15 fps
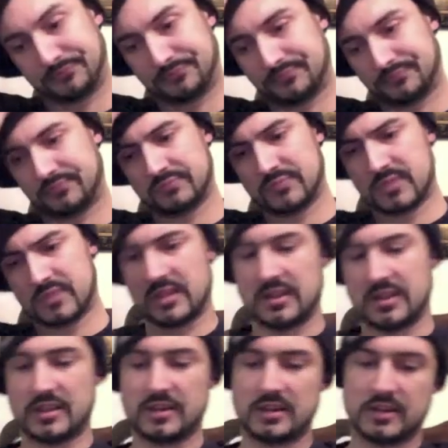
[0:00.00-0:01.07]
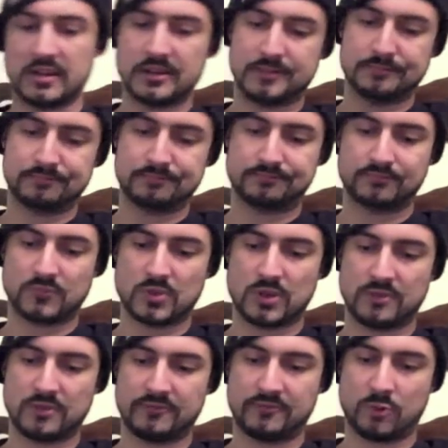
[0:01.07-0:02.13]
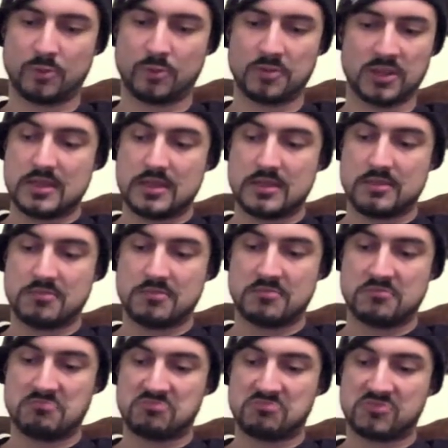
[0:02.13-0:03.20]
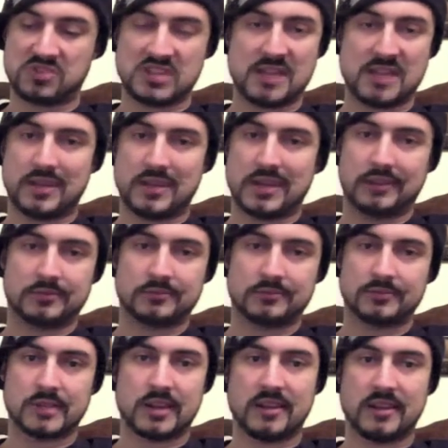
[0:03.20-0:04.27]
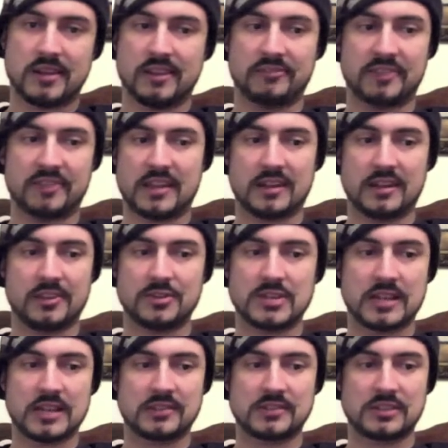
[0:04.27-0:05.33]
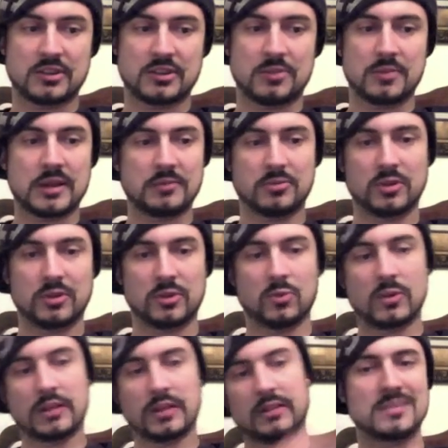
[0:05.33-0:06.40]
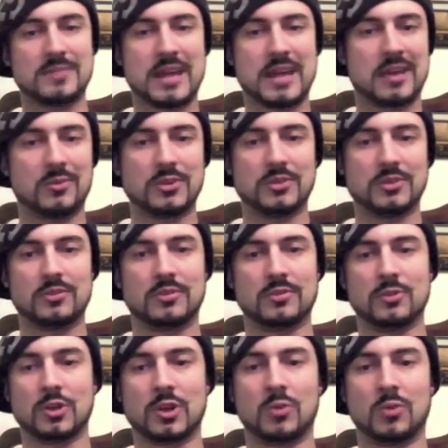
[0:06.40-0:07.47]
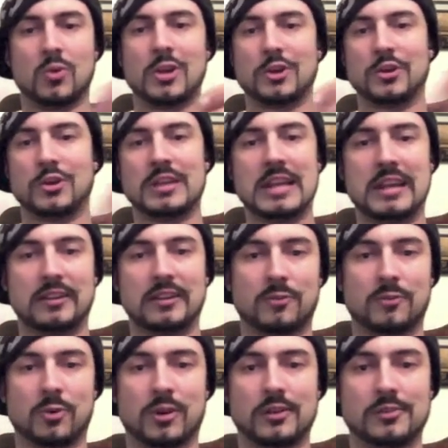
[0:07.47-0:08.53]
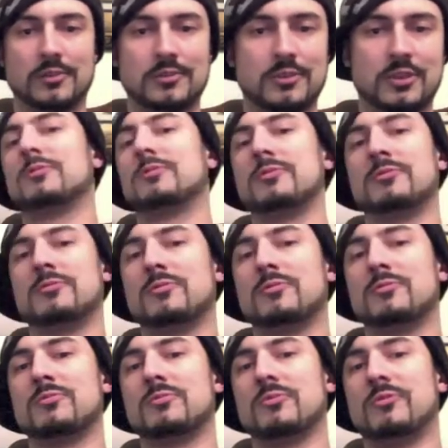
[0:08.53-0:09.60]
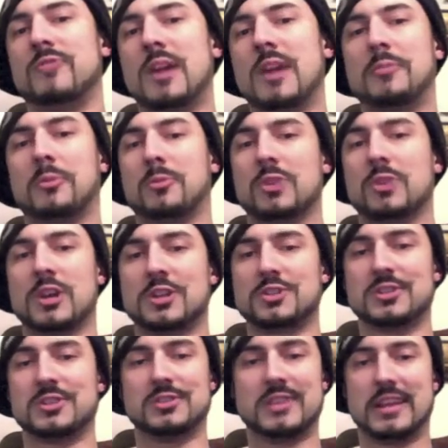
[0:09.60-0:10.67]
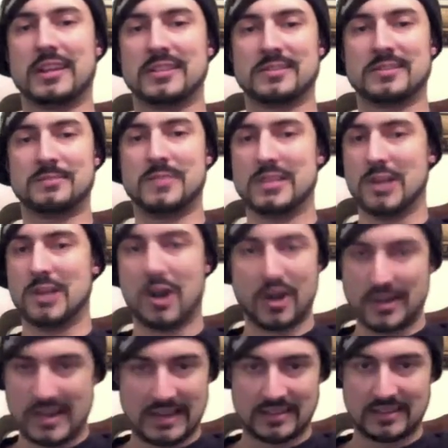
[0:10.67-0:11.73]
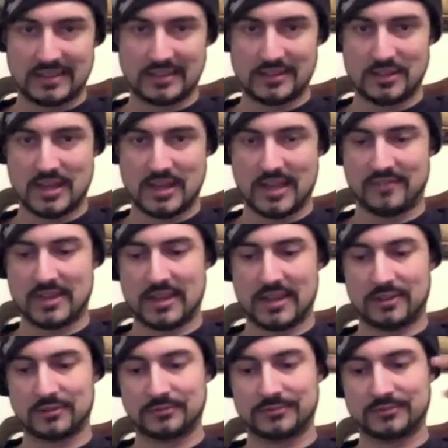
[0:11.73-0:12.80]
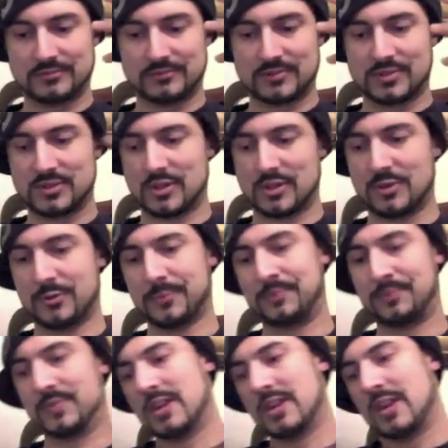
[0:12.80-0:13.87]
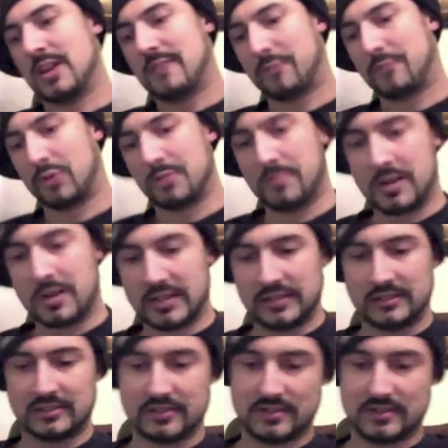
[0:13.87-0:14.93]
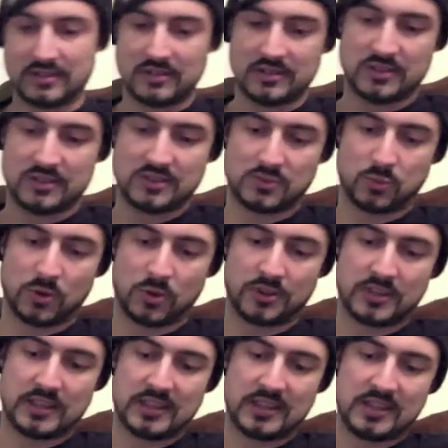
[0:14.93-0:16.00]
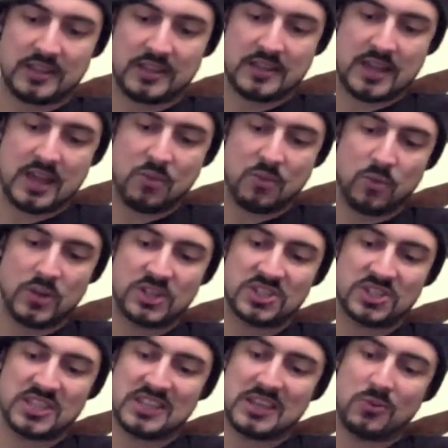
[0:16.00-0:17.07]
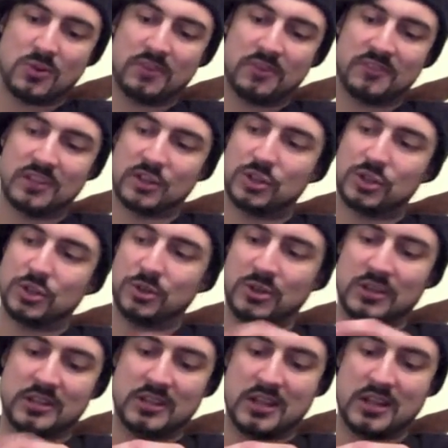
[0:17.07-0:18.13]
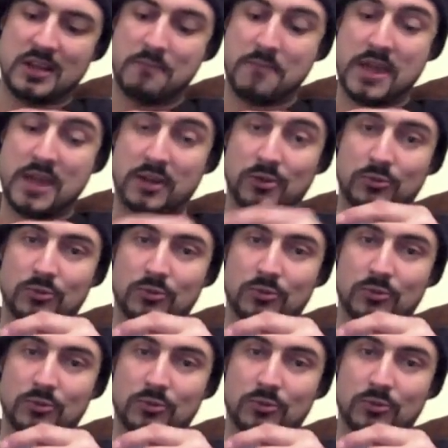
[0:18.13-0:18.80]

on 4 milligrams. It's not bad. I have had other tanks that go by pretty quick. I mean, look at what you're getting for it. You're getting vapor production that is beyond anything that you have now. So for the money, it's worth it. I wish that they would have included a metal ring